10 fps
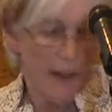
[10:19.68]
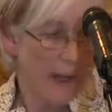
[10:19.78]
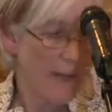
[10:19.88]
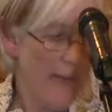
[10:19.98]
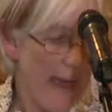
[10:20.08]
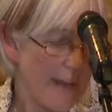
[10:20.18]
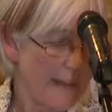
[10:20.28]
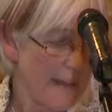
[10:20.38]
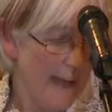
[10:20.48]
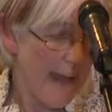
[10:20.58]
And
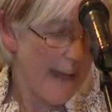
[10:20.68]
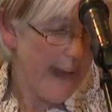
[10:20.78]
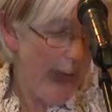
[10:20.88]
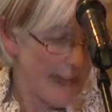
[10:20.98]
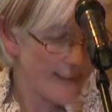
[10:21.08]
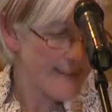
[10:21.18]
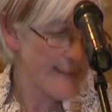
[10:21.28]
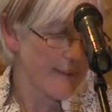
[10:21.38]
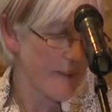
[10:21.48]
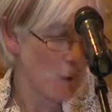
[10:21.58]
then
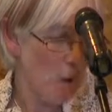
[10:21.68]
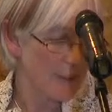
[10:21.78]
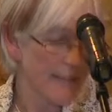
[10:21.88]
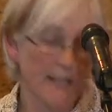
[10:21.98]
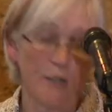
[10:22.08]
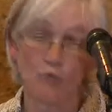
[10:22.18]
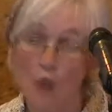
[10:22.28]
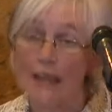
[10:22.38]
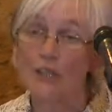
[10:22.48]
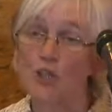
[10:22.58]
enhancing the quality and
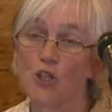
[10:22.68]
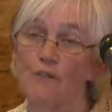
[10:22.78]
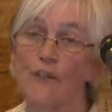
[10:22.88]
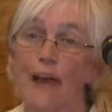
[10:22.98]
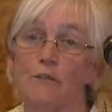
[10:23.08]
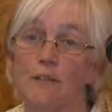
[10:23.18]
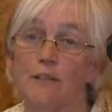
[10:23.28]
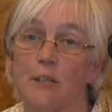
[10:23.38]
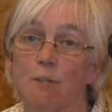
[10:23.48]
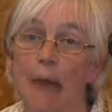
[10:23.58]
range of the
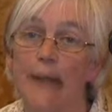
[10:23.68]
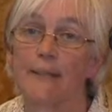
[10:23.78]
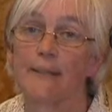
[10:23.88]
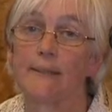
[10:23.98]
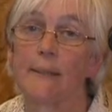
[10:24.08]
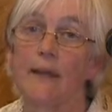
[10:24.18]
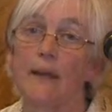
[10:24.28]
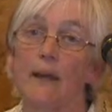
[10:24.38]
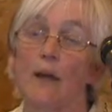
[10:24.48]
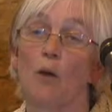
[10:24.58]
evidence base.
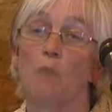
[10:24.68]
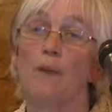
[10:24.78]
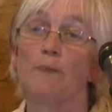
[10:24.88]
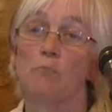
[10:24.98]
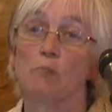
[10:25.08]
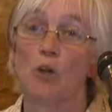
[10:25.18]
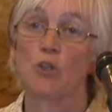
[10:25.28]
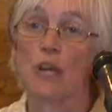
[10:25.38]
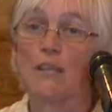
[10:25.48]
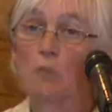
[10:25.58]
One of the
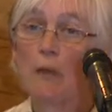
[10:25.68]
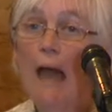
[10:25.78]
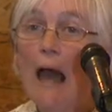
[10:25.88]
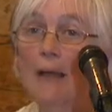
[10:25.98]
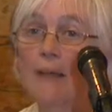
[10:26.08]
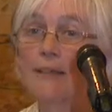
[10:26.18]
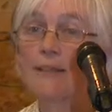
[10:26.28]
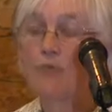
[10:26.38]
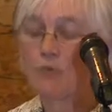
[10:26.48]
projects we highlight in